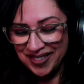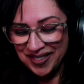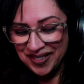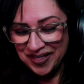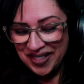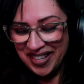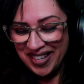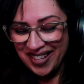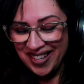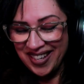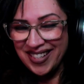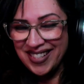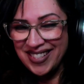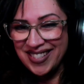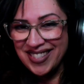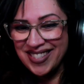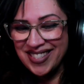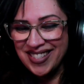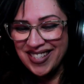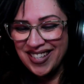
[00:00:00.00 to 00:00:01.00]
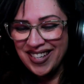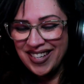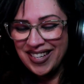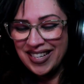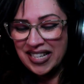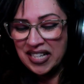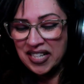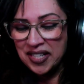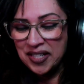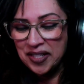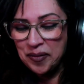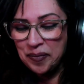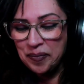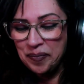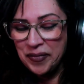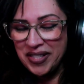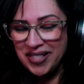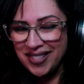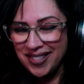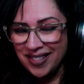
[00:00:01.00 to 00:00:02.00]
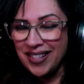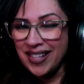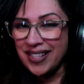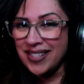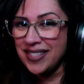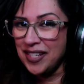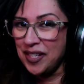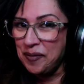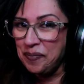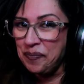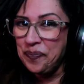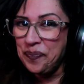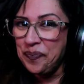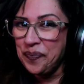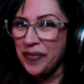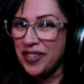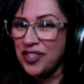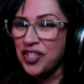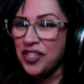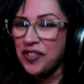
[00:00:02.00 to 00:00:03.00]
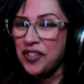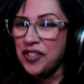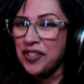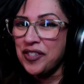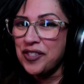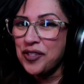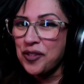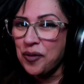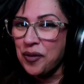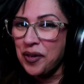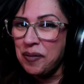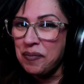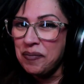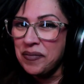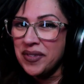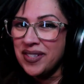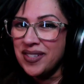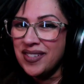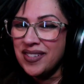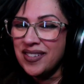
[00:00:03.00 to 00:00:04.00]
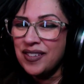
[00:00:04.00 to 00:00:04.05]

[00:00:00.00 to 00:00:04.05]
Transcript: Okay, guys. Until next time, shiver, scream,